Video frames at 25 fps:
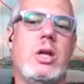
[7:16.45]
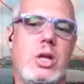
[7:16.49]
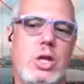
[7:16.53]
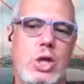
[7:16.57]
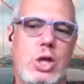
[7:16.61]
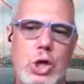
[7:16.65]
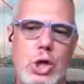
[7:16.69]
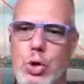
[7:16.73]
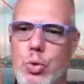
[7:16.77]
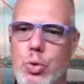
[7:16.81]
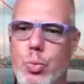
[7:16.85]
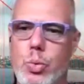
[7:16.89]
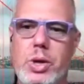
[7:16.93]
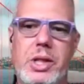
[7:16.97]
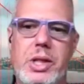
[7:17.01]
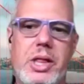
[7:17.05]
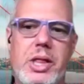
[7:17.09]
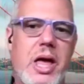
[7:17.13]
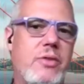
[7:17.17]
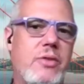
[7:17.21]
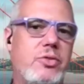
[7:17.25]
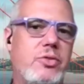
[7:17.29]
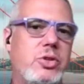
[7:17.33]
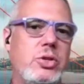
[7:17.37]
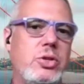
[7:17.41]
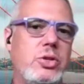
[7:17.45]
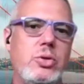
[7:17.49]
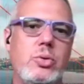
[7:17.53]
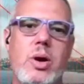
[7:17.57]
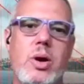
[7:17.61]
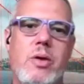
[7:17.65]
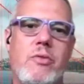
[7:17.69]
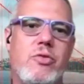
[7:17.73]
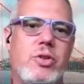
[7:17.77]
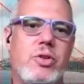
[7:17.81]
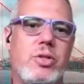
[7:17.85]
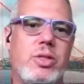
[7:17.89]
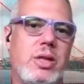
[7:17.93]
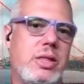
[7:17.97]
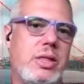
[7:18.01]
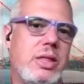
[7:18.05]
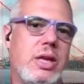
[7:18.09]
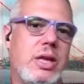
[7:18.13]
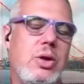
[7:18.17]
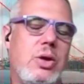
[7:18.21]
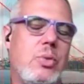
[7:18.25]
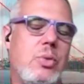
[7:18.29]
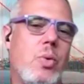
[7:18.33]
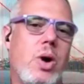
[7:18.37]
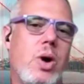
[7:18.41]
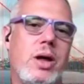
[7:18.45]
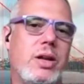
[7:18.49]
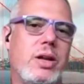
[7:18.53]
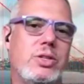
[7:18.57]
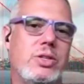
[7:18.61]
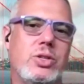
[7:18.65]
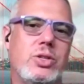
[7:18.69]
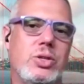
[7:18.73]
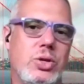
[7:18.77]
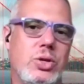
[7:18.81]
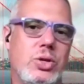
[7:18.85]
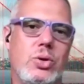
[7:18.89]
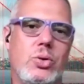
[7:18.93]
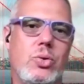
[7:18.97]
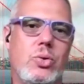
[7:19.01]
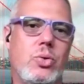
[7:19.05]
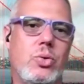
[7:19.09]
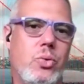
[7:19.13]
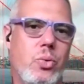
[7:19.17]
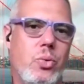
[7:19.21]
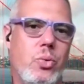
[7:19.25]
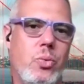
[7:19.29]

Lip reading: you will have to do everything that you wanted to do